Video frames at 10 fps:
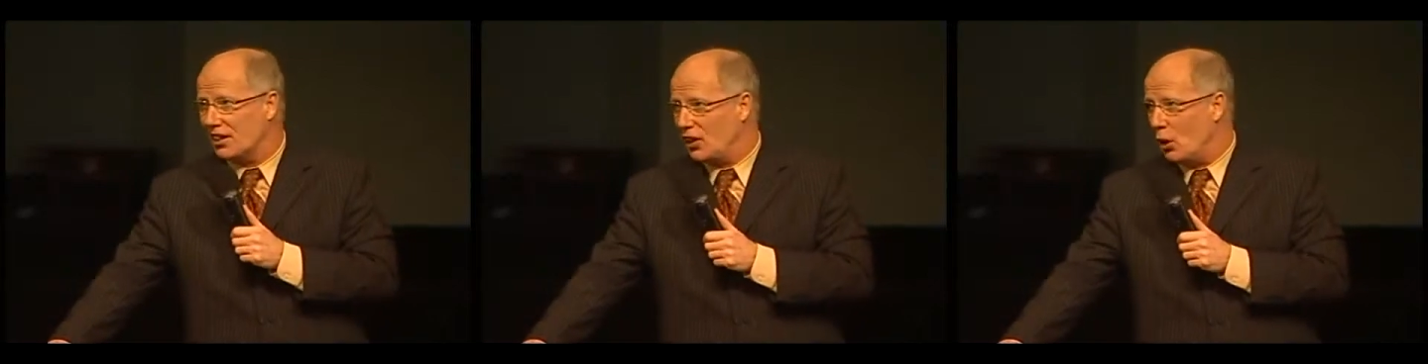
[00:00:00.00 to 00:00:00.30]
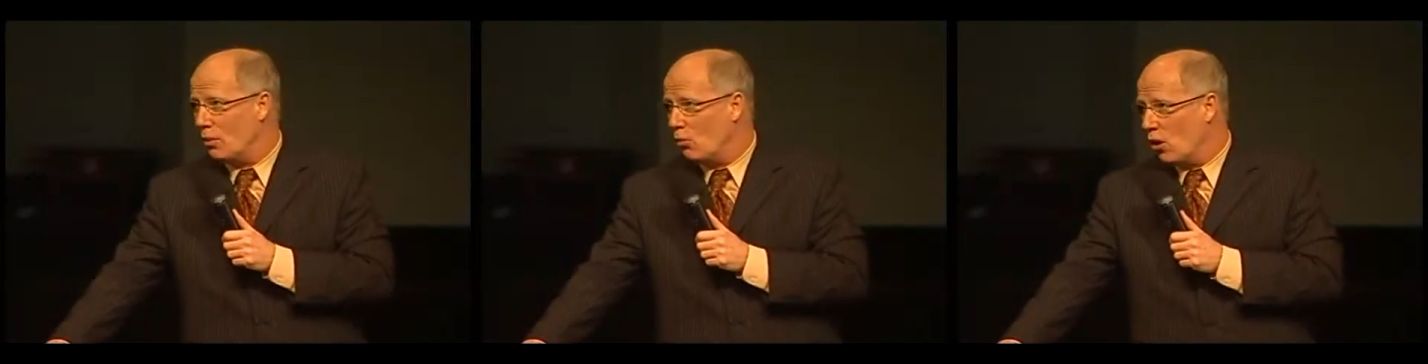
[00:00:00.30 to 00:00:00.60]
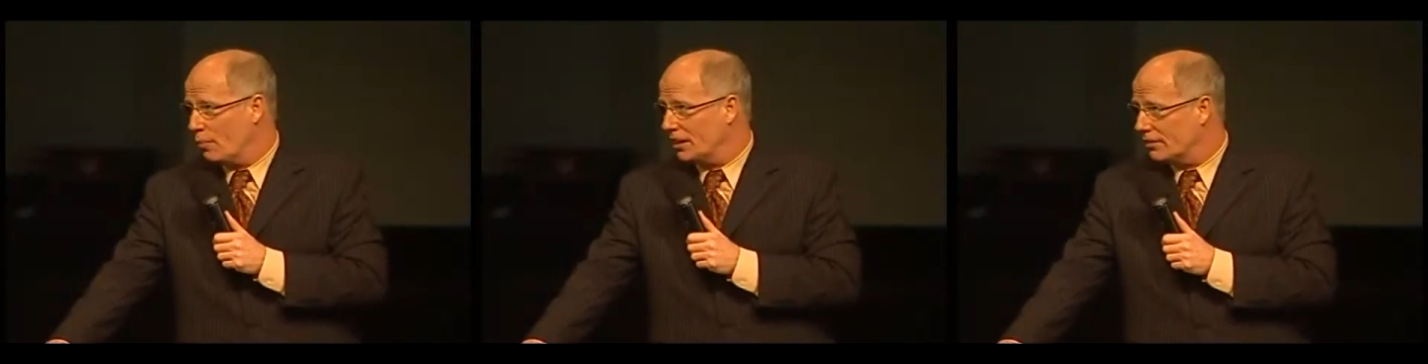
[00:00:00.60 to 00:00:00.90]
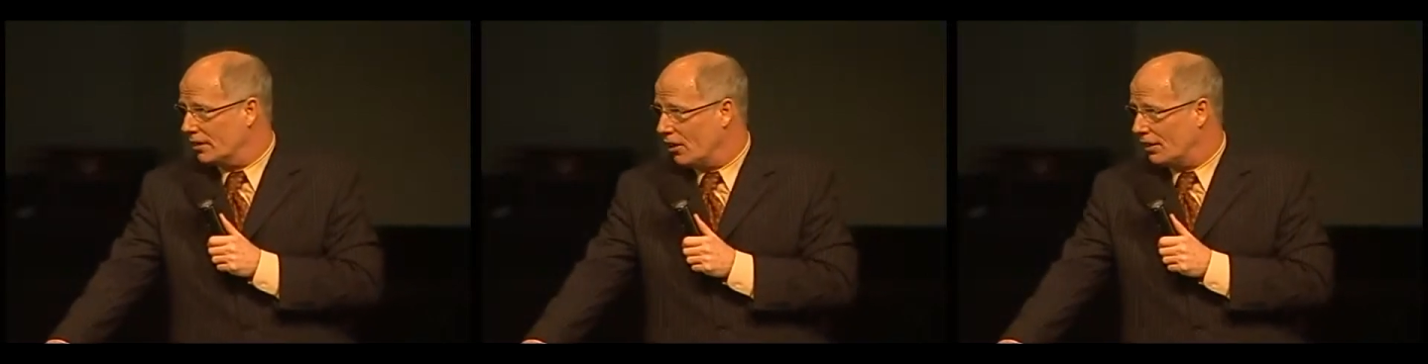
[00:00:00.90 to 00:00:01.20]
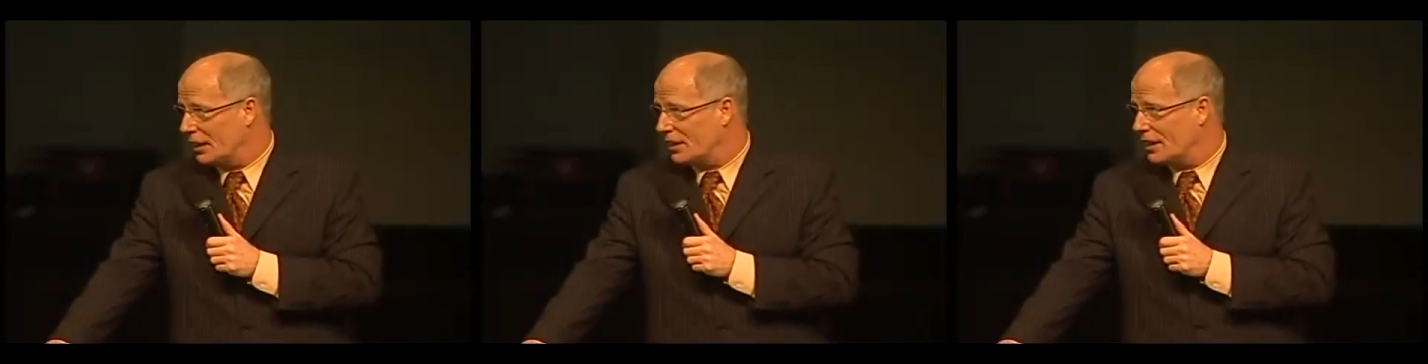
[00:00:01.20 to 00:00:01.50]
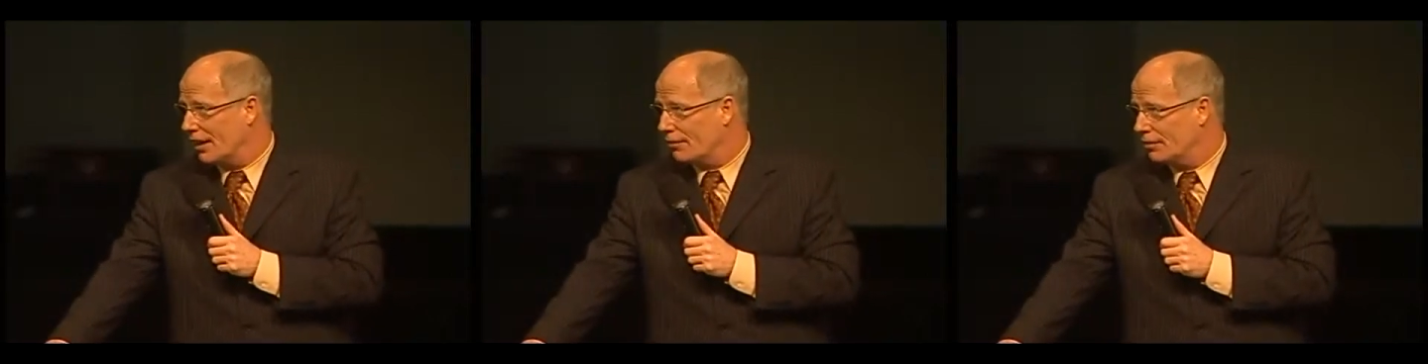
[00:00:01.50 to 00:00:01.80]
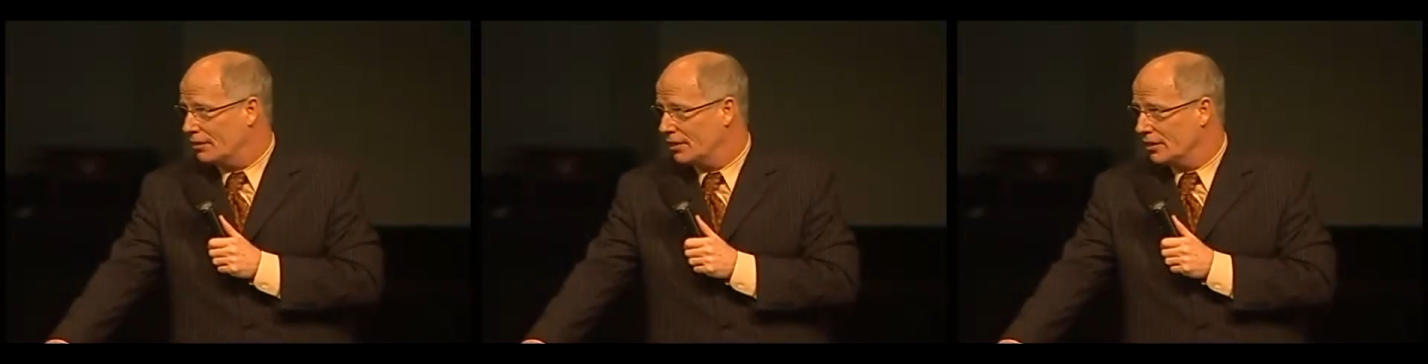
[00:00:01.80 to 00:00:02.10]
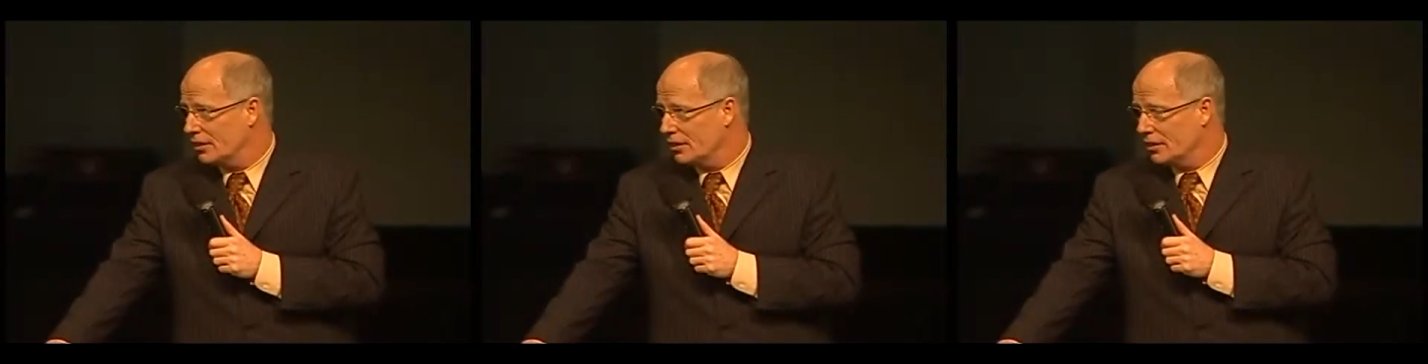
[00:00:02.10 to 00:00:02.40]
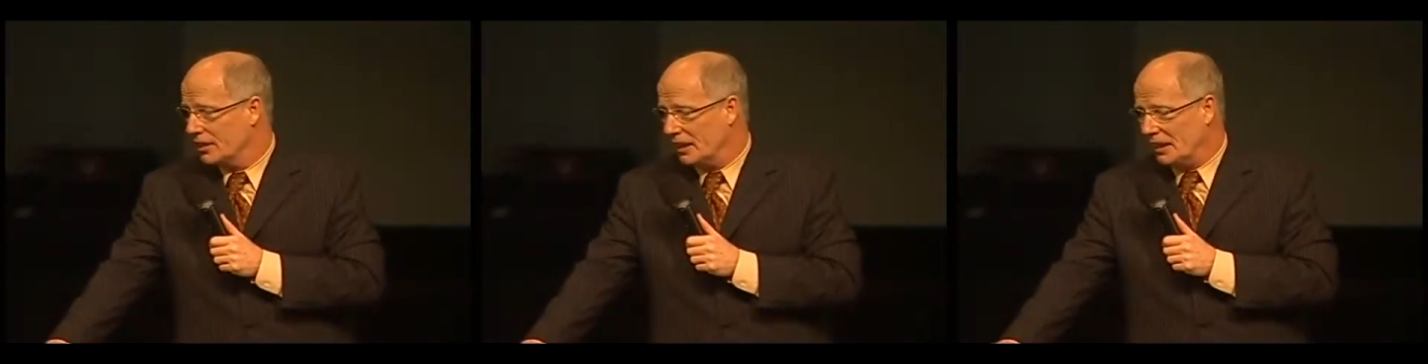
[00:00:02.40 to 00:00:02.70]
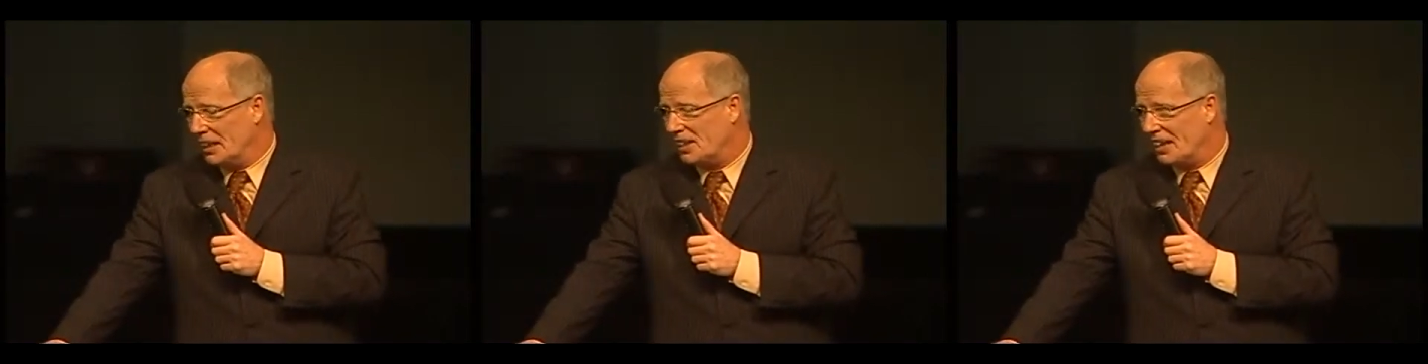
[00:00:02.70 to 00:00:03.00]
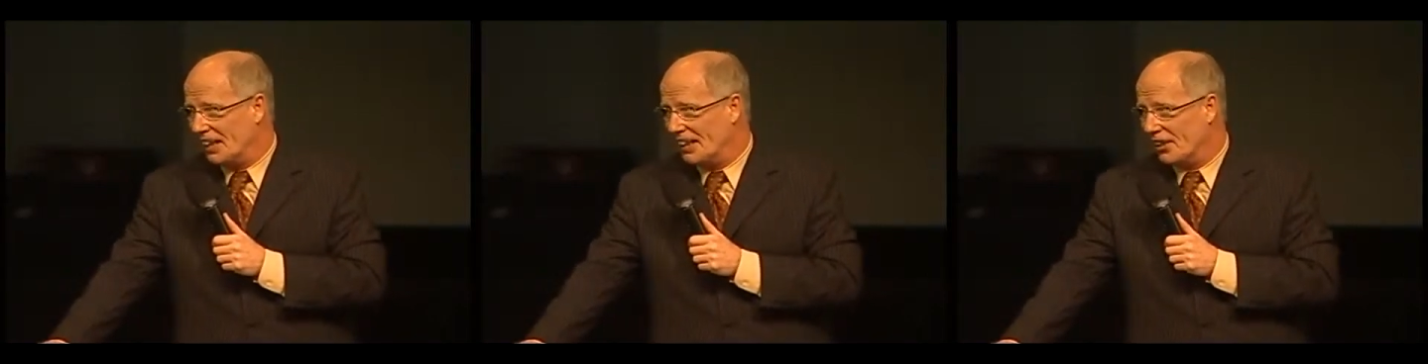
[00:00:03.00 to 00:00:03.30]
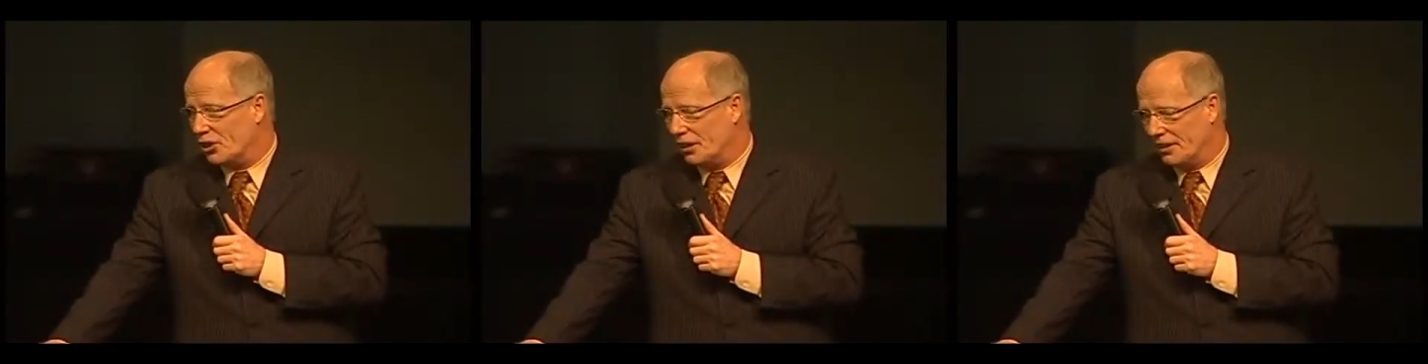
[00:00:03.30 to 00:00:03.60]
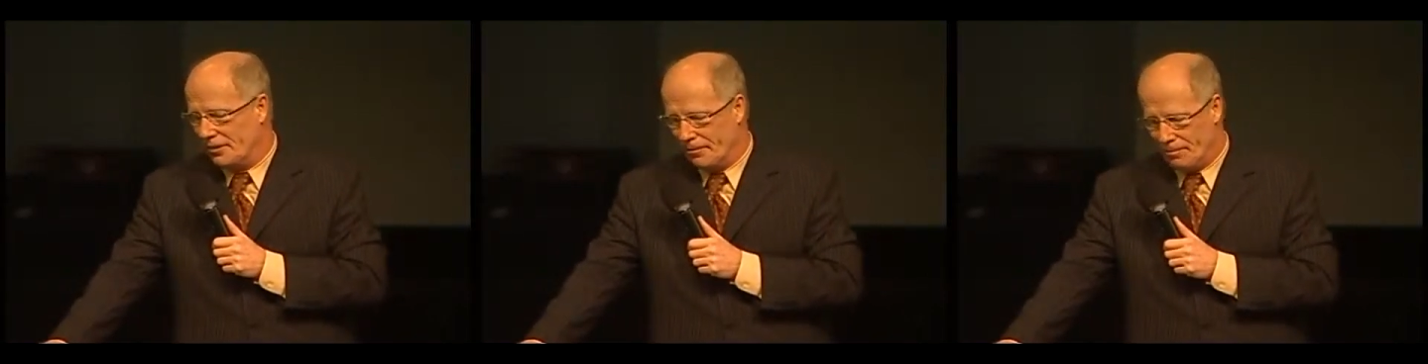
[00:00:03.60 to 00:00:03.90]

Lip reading: and global warming and all that stuff. At least not initially.